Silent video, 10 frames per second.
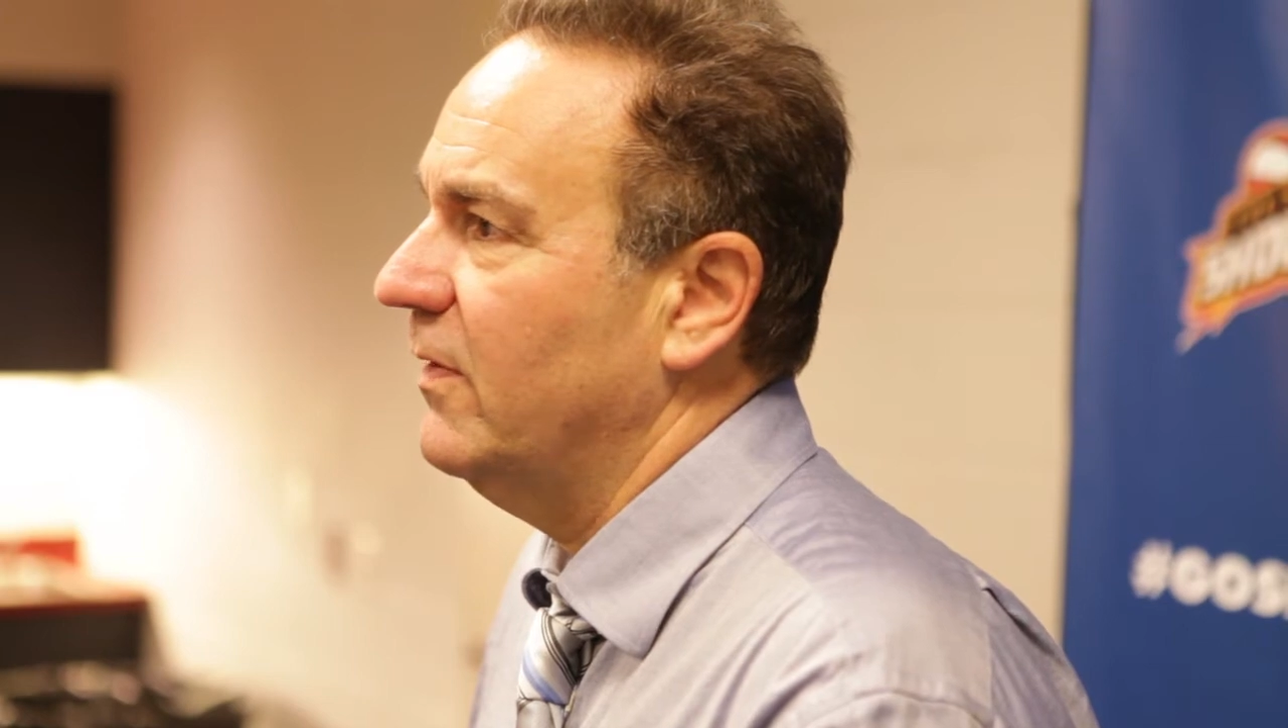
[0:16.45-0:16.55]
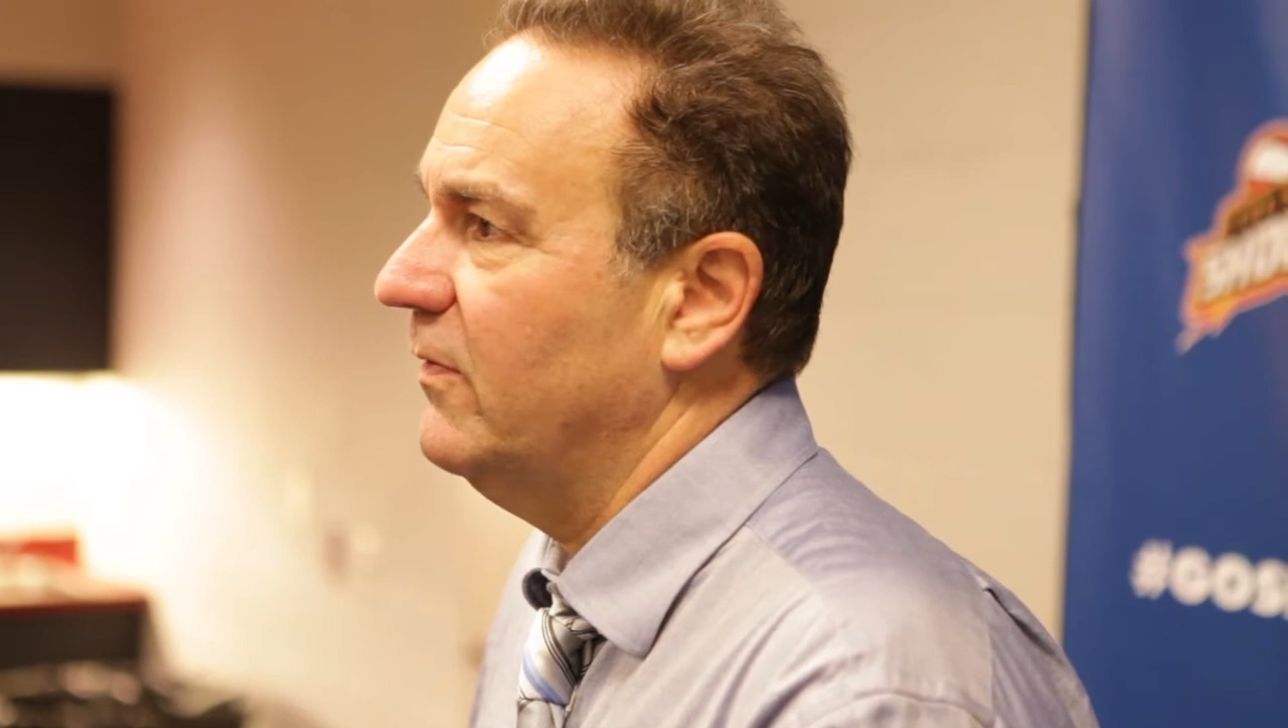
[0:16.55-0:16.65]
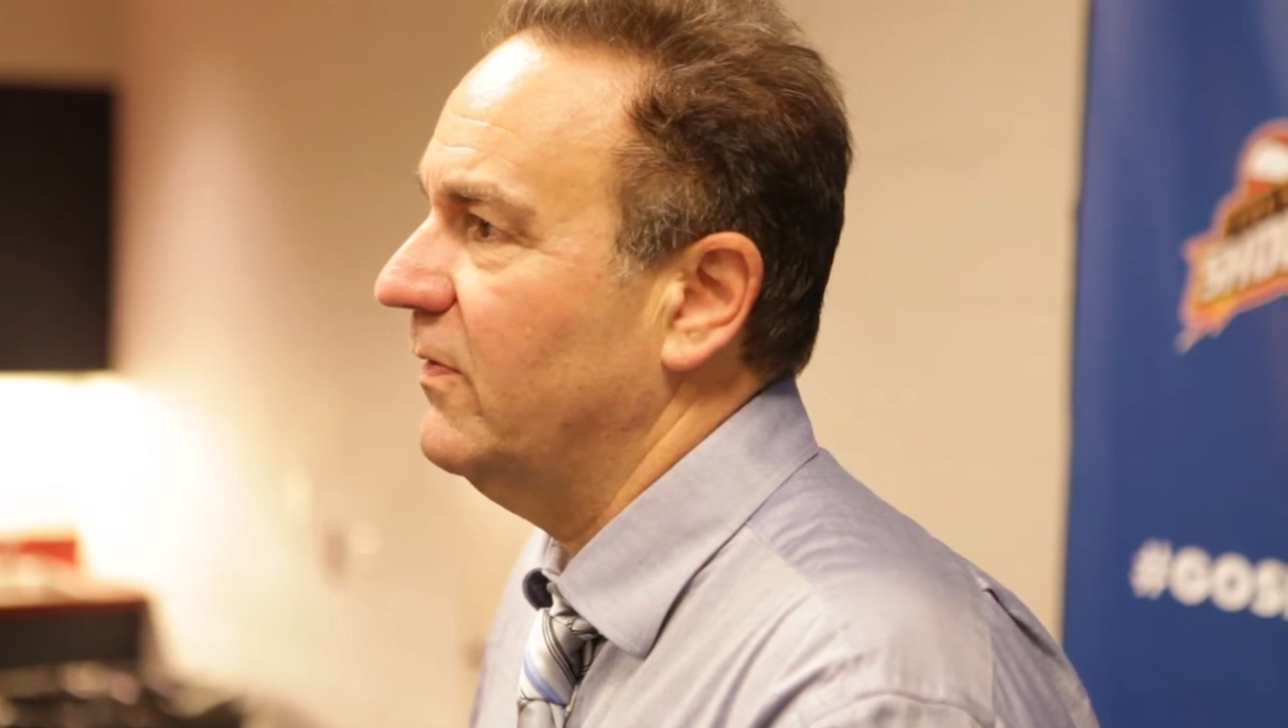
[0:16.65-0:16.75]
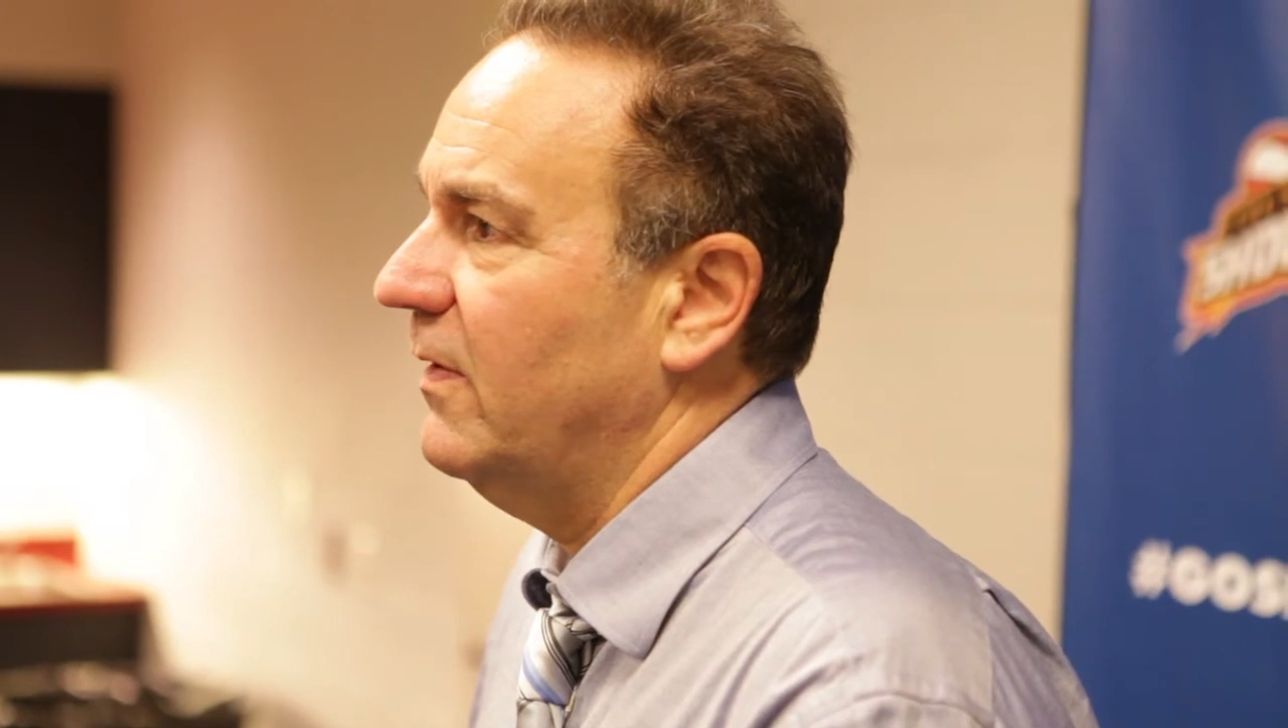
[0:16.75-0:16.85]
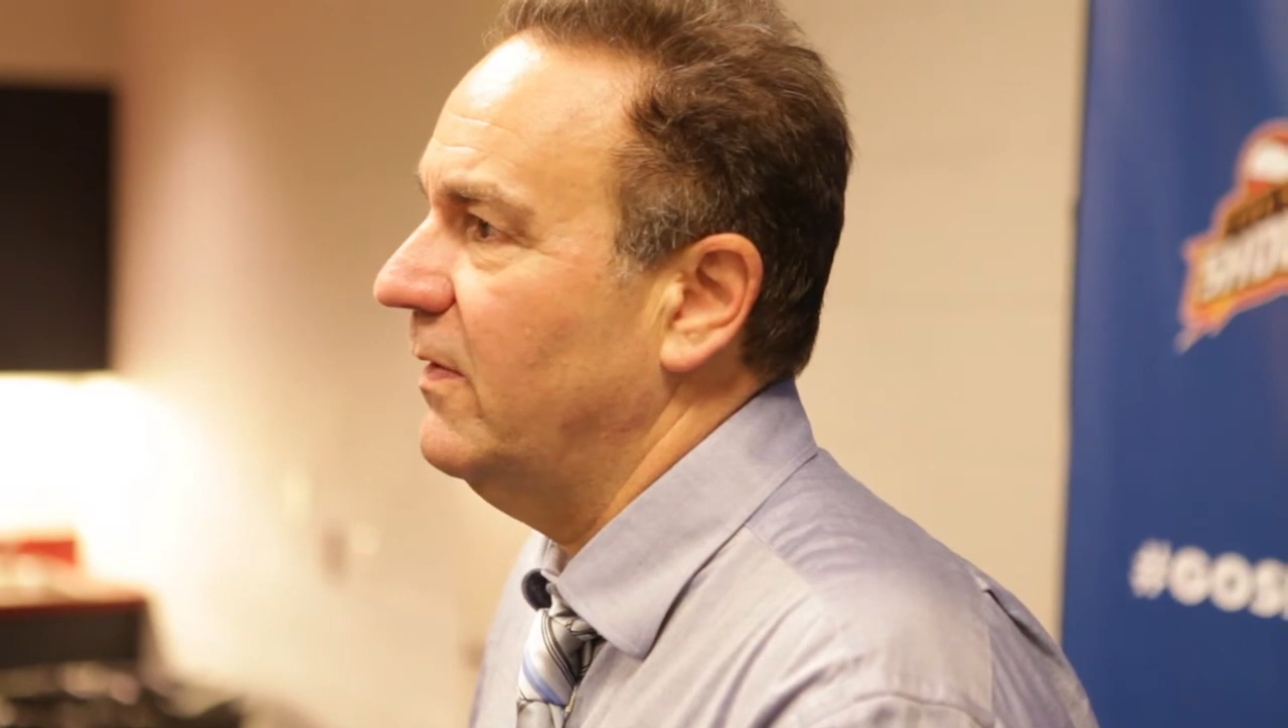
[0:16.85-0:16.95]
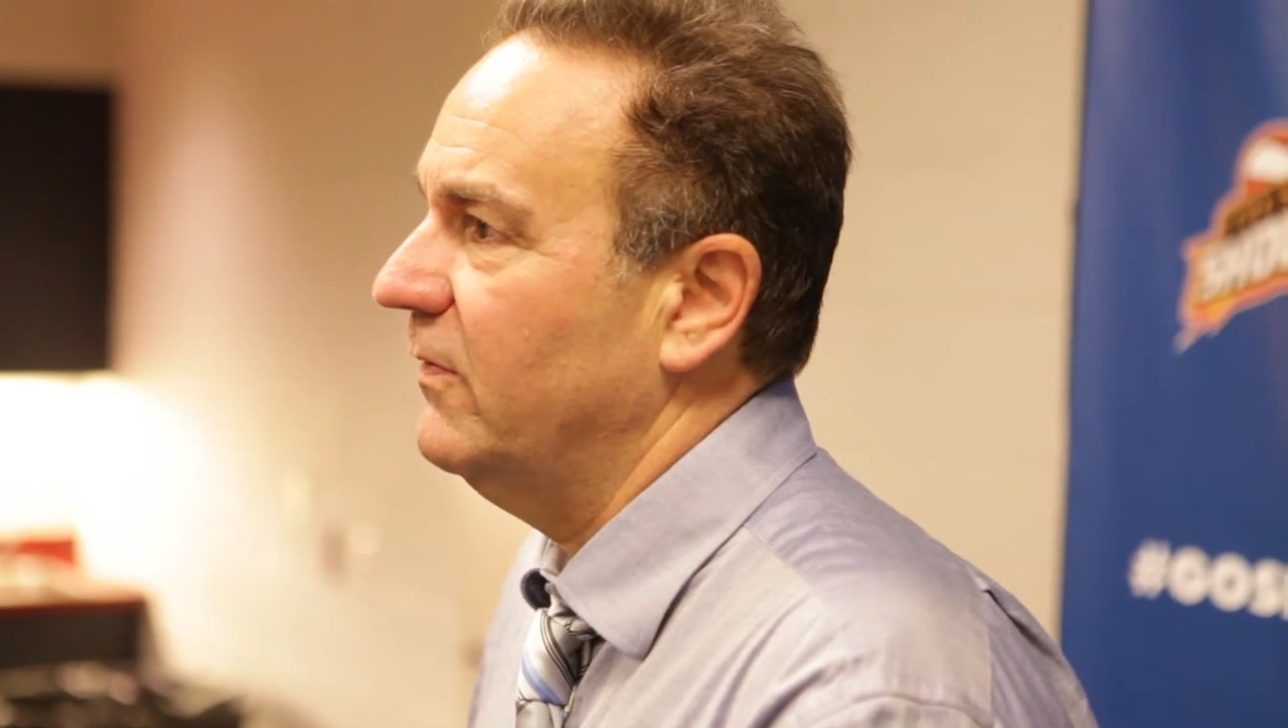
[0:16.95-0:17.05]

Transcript: They're